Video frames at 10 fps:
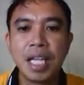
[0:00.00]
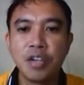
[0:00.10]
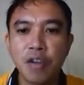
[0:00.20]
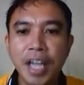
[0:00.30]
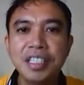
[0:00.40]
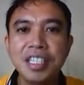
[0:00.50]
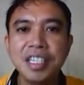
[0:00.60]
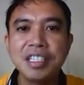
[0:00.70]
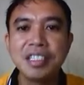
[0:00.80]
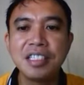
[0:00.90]
Write
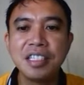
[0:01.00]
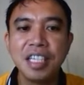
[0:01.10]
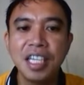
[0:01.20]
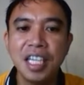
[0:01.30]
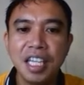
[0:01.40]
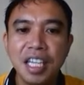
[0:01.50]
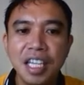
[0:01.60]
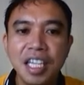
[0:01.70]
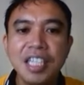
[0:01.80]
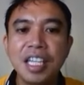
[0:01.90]
this
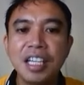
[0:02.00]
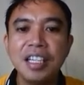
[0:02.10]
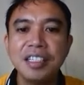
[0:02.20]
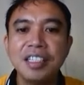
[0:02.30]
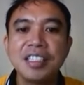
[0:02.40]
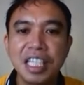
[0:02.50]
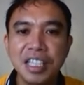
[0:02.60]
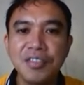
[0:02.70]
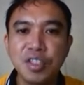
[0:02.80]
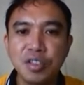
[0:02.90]
in the
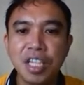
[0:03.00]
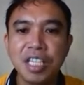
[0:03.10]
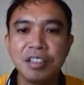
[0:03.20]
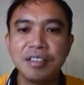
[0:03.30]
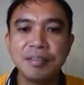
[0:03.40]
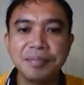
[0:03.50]
scientific notation.